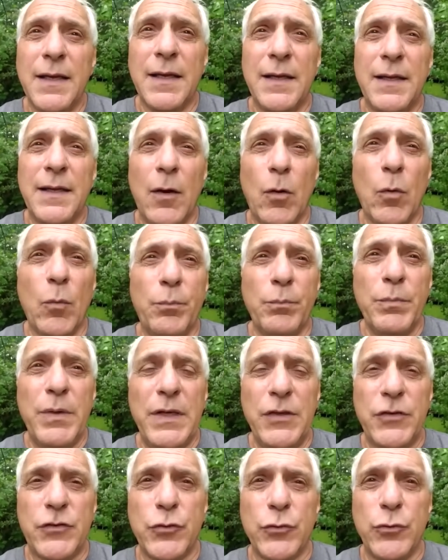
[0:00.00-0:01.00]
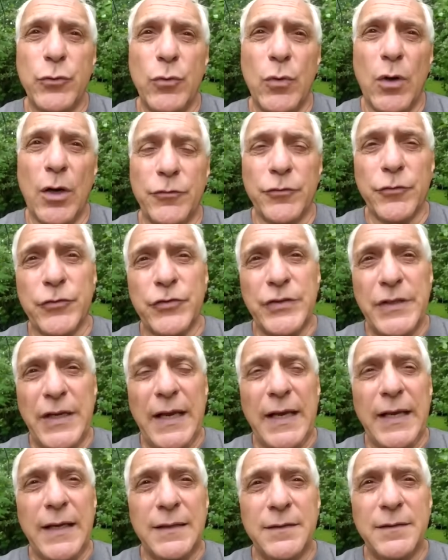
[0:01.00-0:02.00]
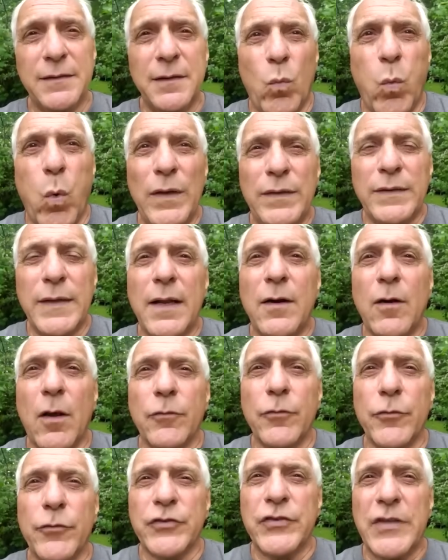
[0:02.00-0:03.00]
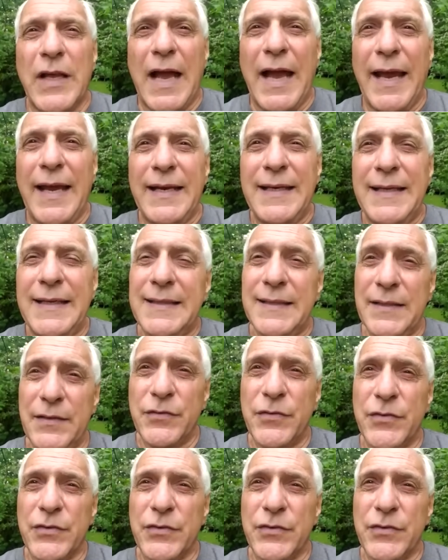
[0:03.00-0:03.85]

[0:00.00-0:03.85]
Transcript: It helped me to understand what that other side is